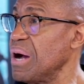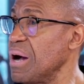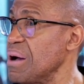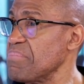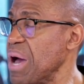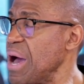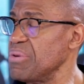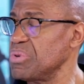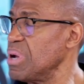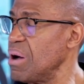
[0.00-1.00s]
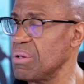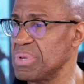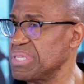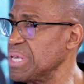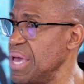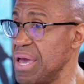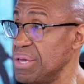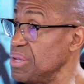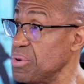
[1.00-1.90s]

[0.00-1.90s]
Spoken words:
I would always say, hey,